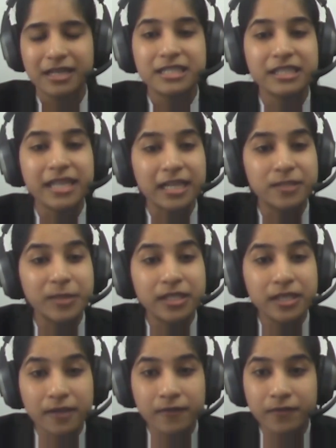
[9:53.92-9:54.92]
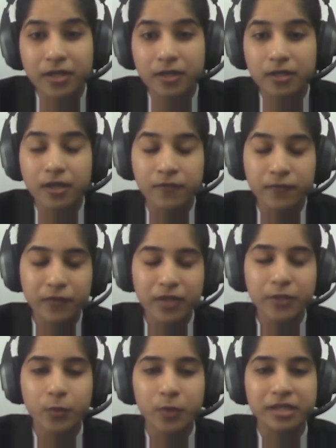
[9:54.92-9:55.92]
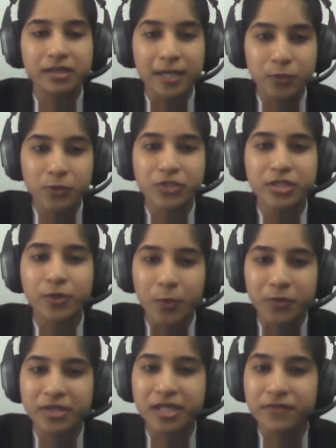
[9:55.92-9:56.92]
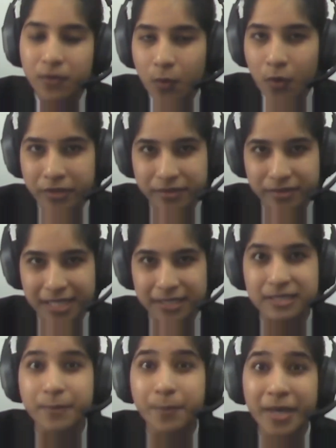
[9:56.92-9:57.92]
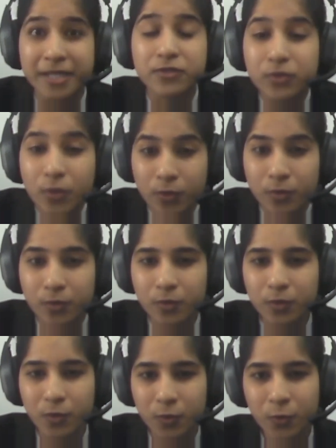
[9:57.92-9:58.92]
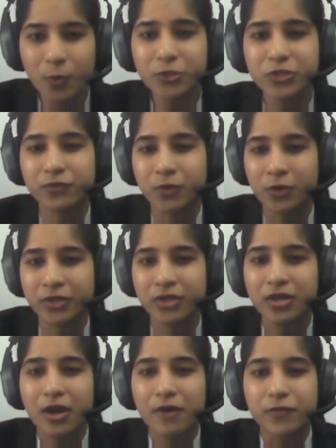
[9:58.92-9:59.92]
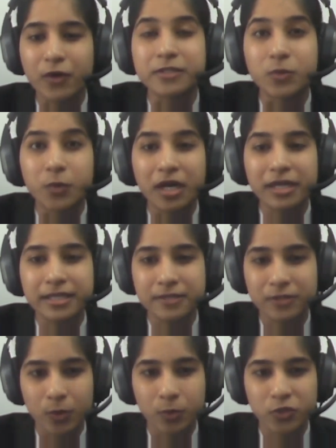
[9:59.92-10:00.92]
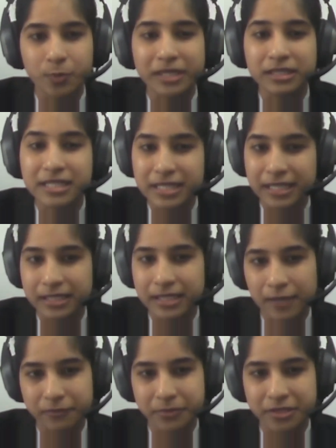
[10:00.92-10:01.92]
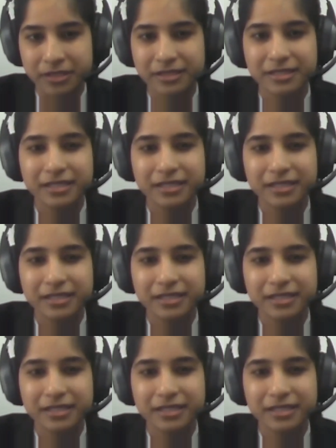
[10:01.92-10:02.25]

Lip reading: Sir has been conferred with Dadoji Kondev Award, that is the Best Coach Award, for his work as coach by the state government.